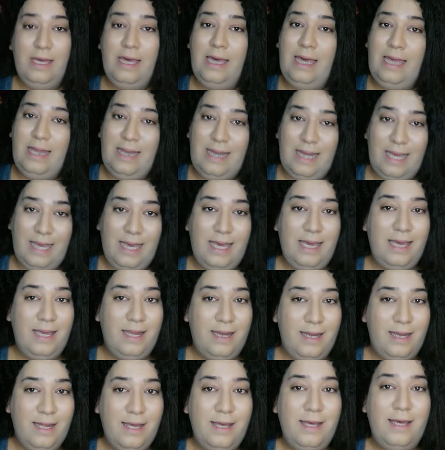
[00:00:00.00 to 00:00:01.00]
He
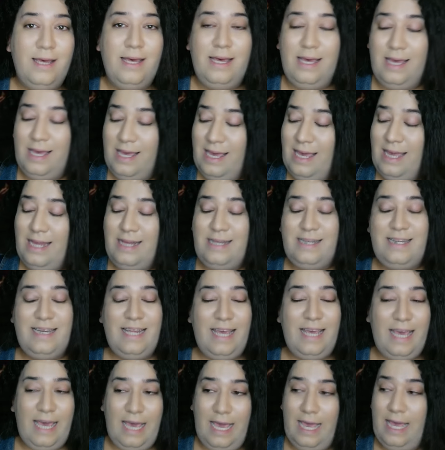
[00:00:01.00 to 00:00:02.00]
did. He
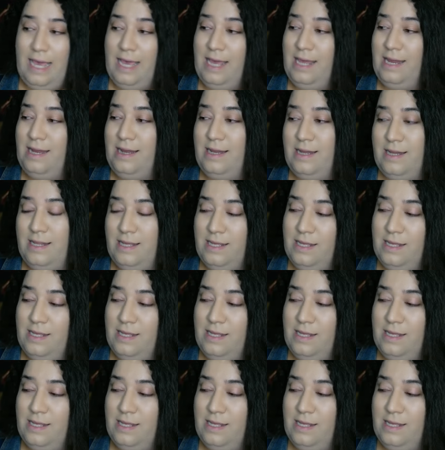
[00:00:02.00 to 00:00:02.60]
did.